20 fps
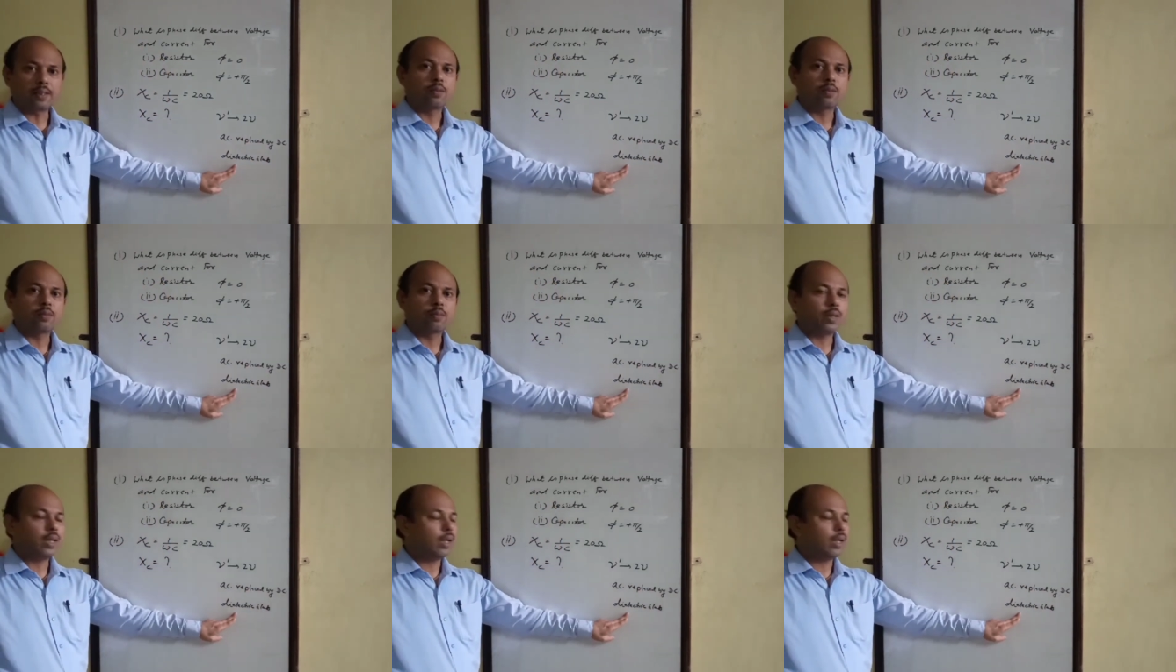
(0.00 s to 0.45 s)

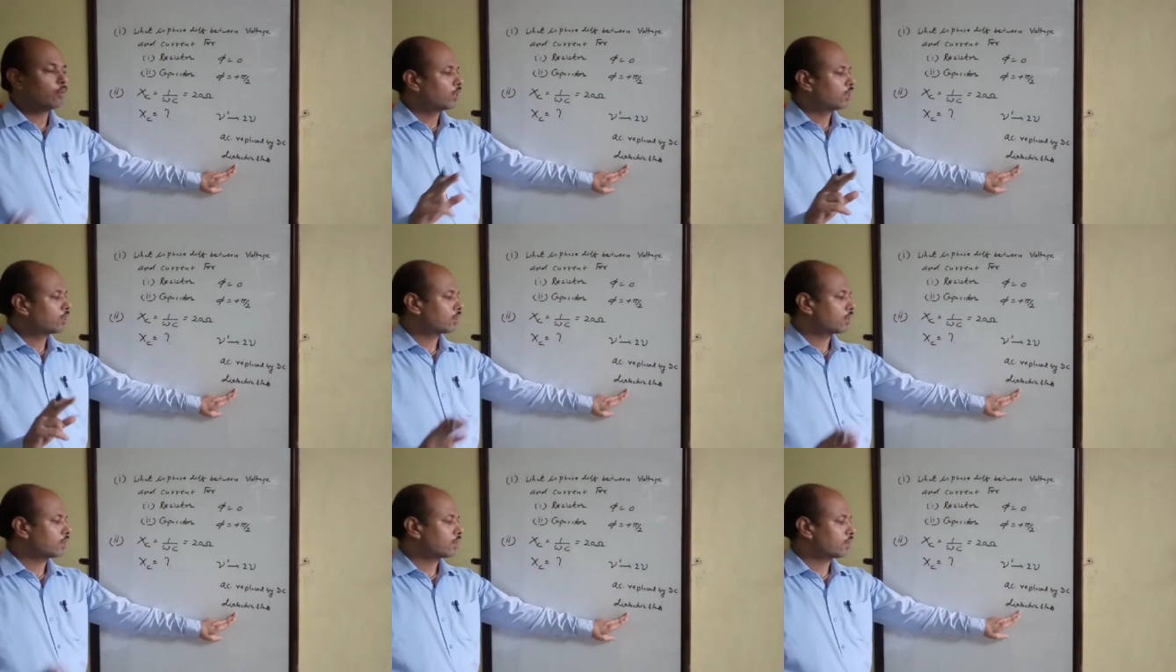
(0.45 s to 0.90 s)
that
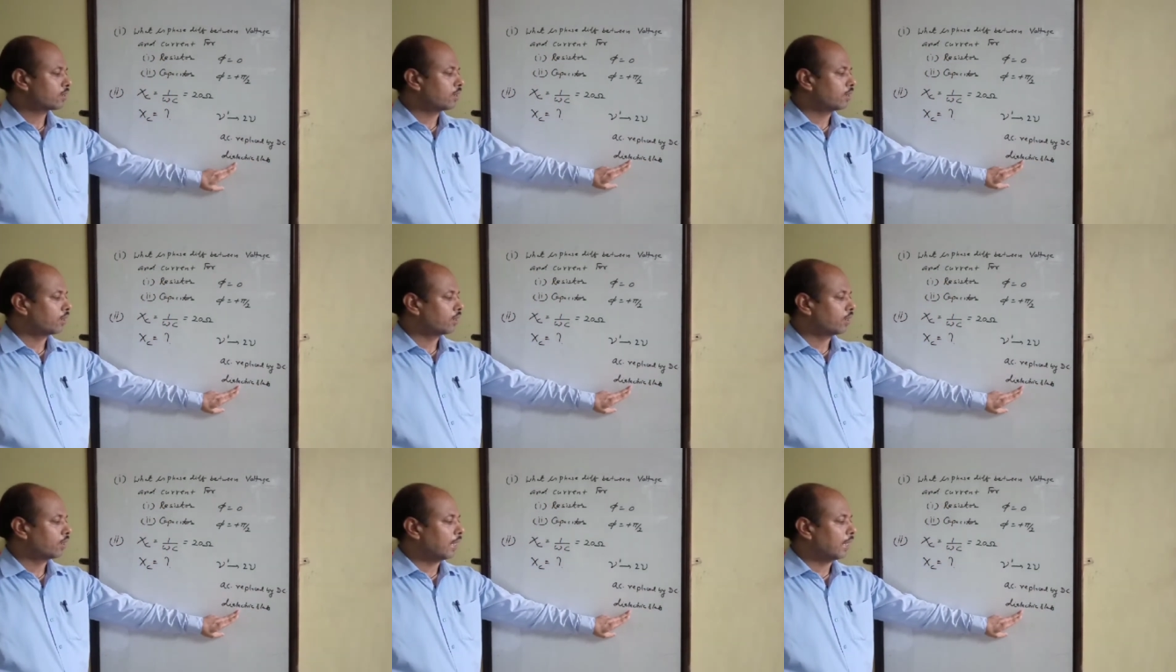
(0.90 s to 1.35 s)
we have
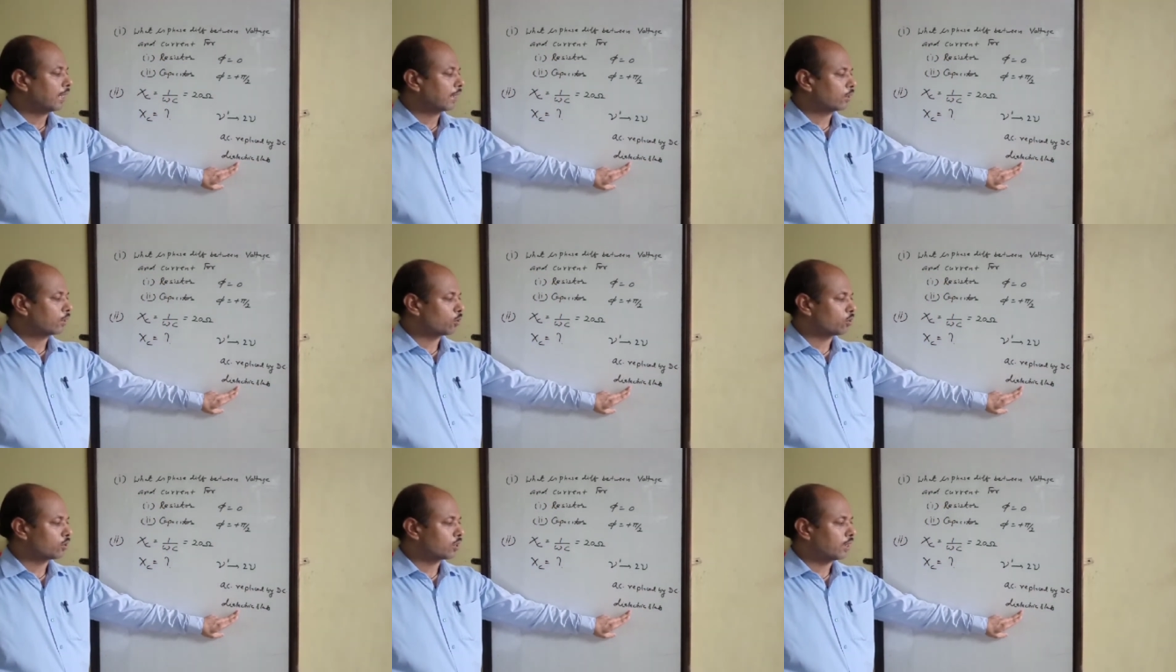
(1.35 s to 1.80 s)
discussed
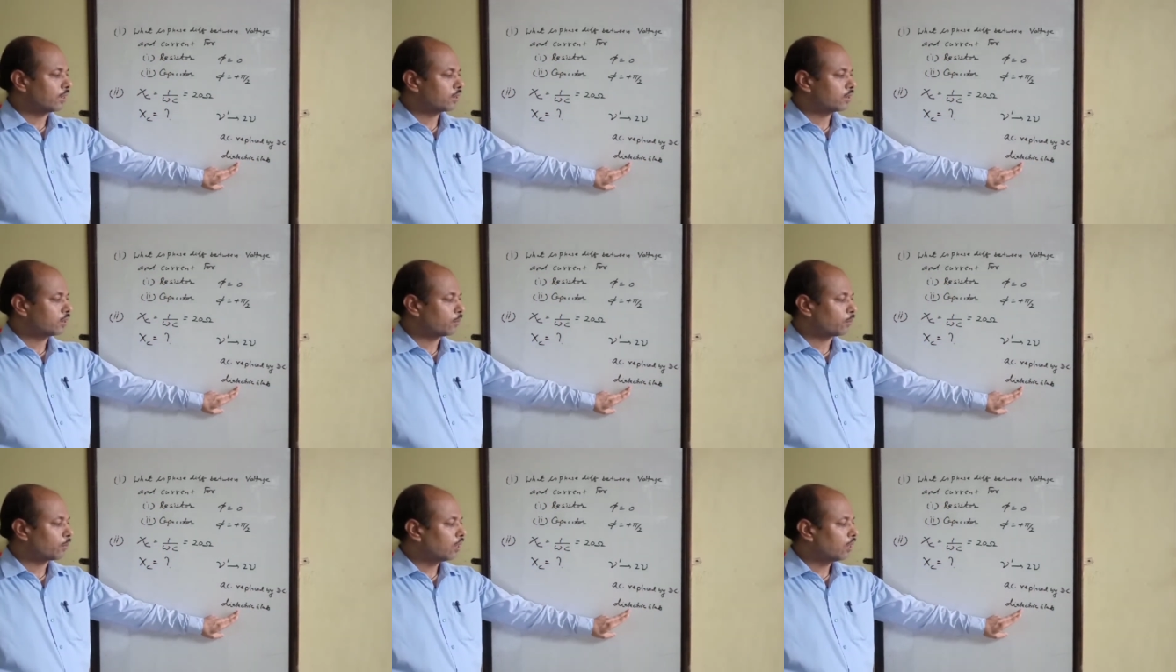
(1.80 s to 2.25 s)
in
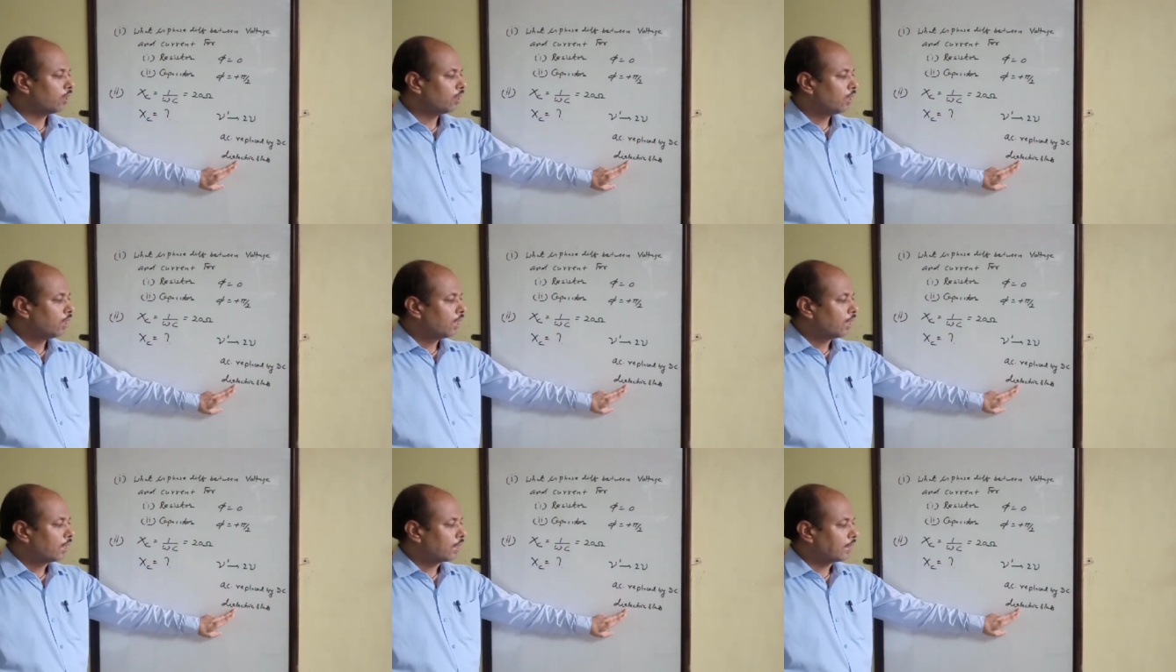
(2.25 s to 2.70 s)
electrostatic
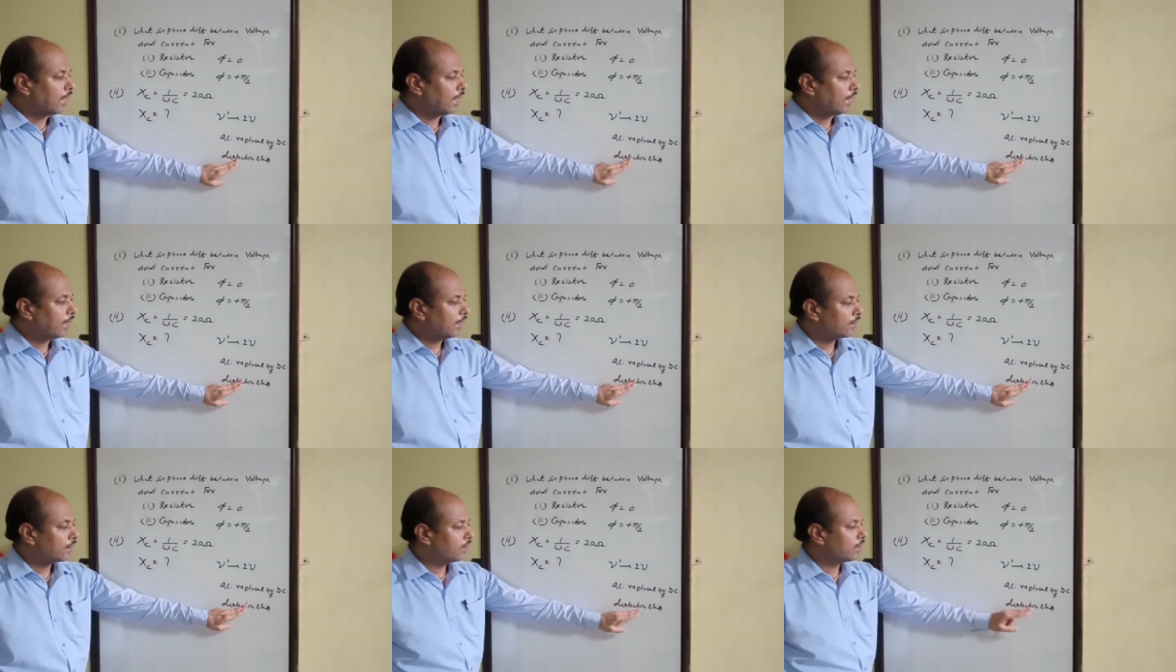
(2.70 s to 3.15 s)
chapter.
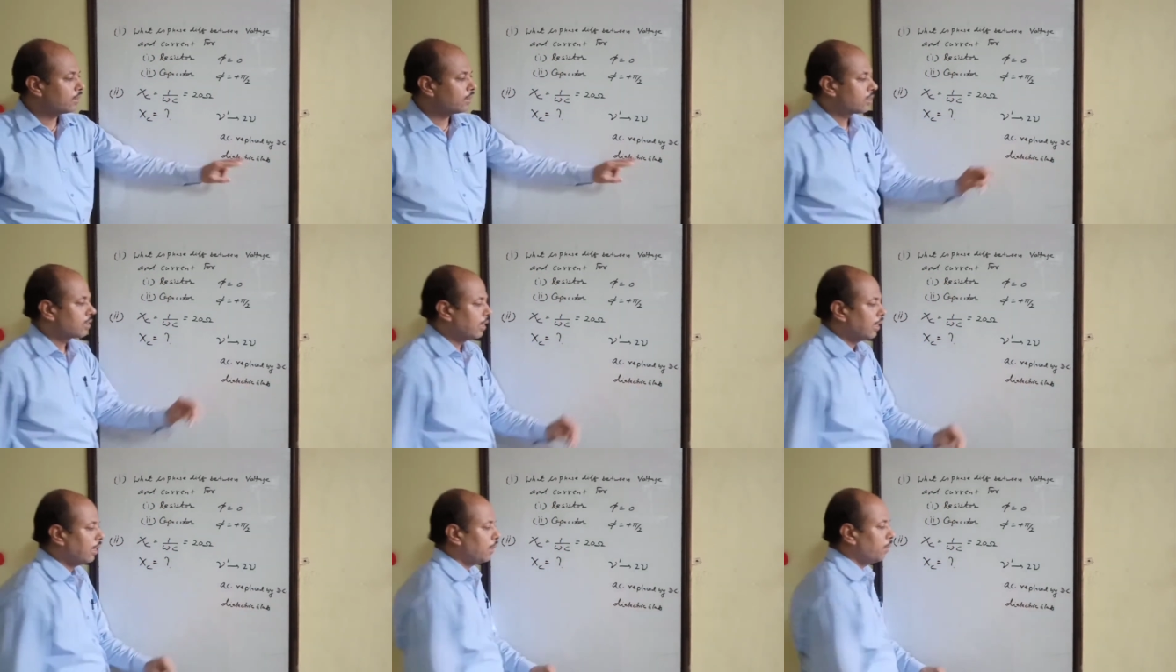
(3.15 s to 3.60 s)

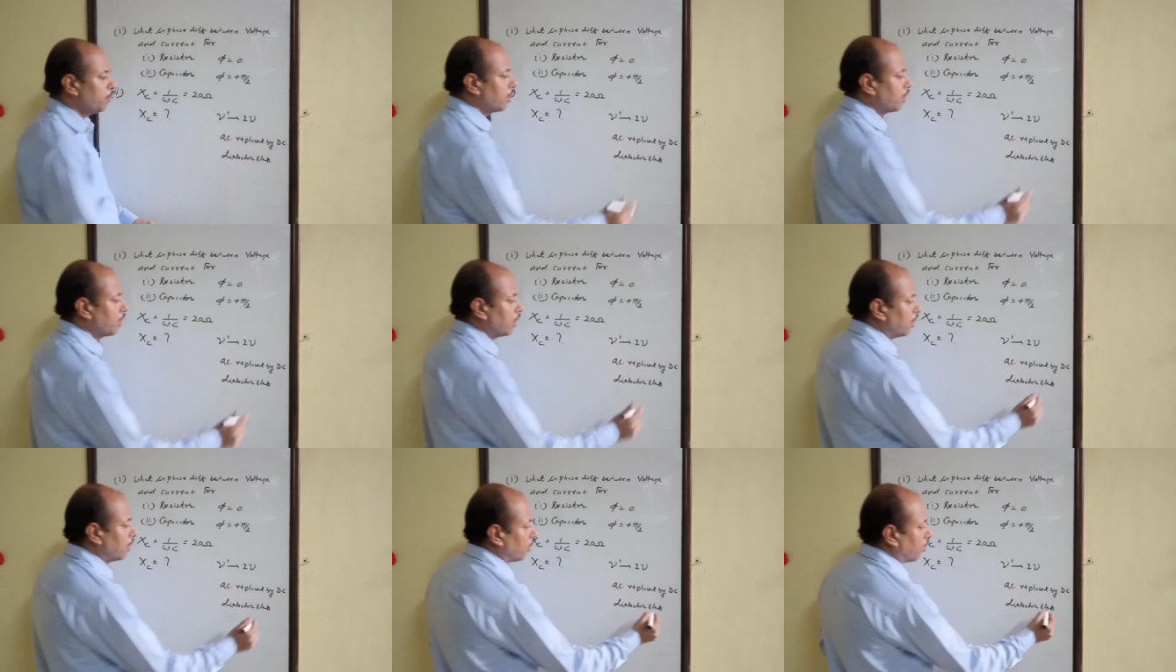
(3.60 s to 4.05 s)
Dielectric
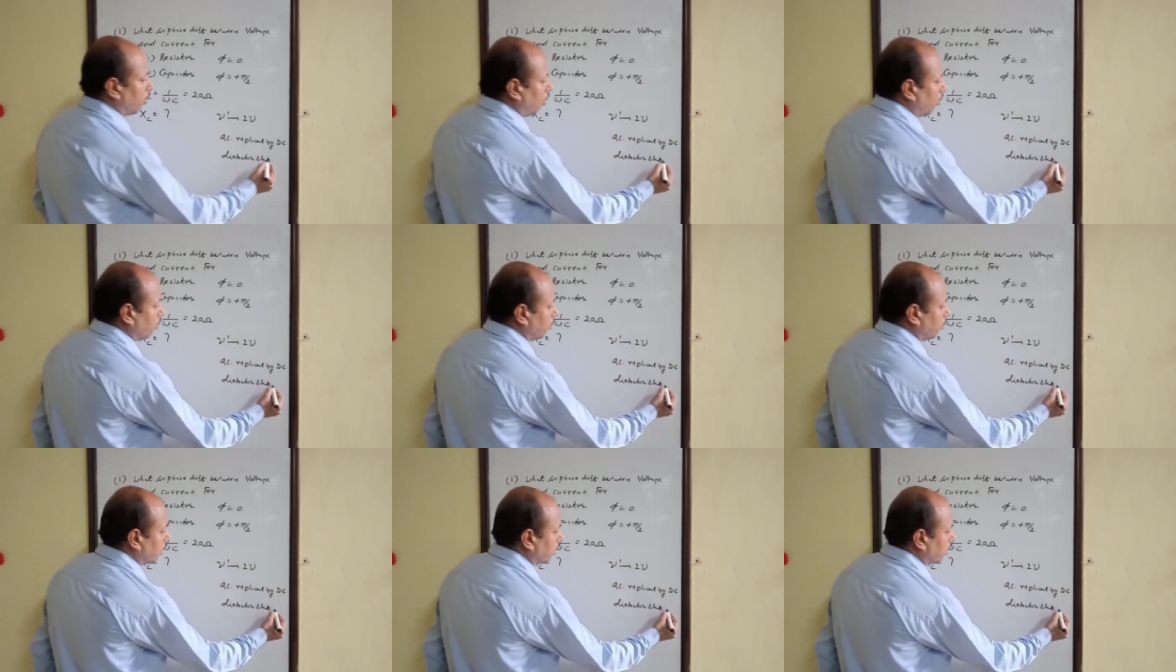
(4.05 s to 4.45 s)
slave